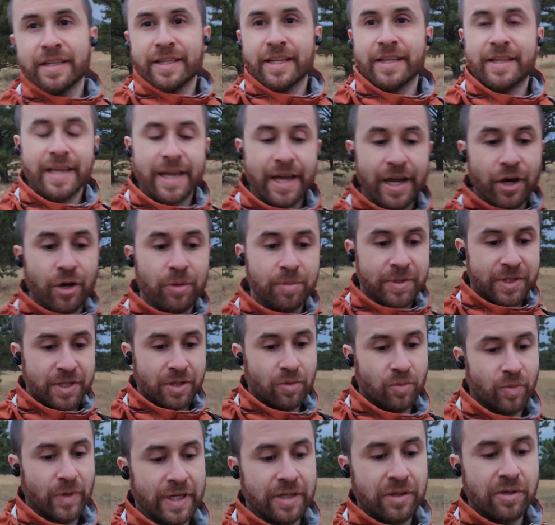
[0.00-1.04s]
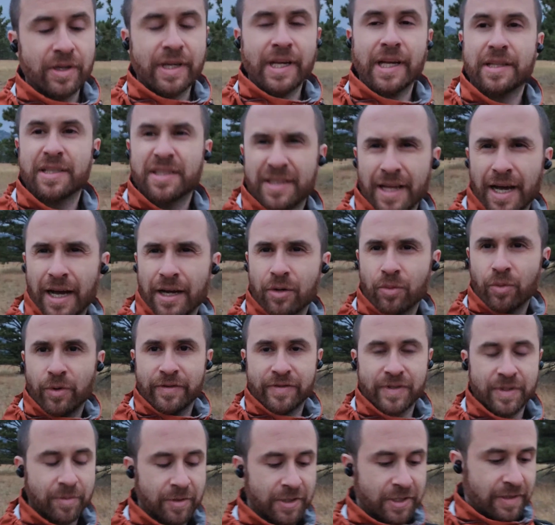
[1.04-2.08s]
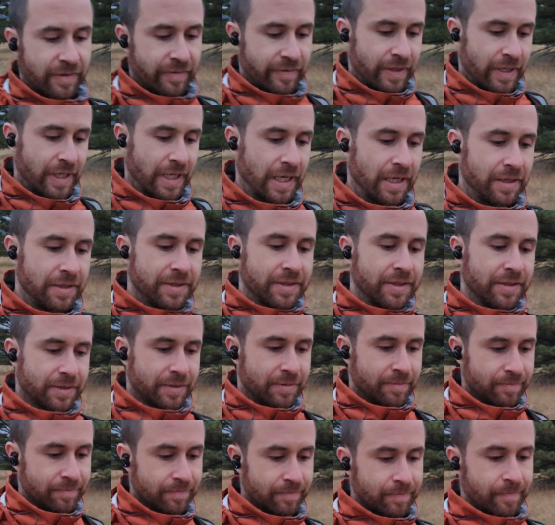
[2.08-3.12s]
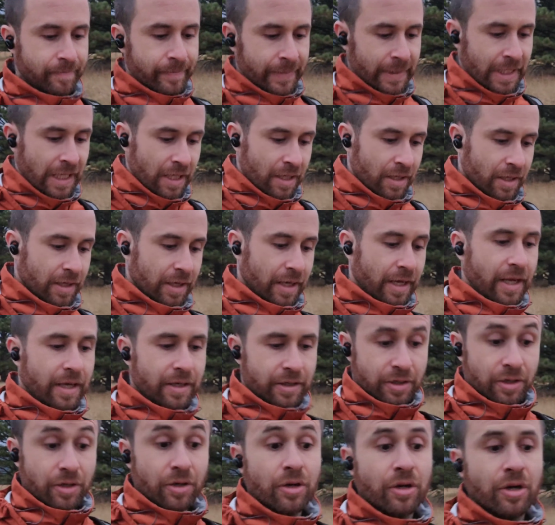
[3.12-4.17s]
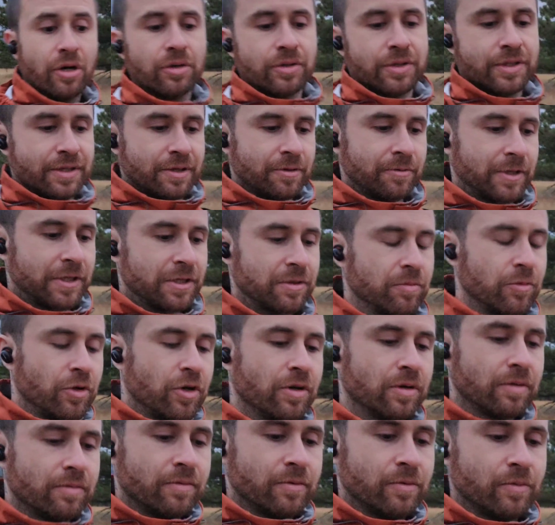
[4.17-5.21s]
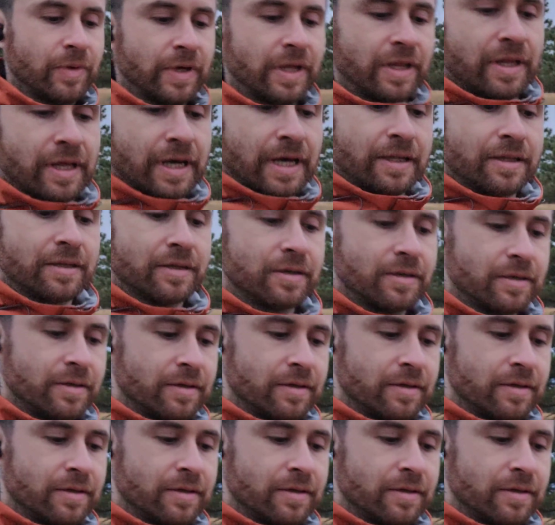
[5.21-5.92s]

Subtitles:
that helps you when you get stuck with specific cases, and you learn so much more with that.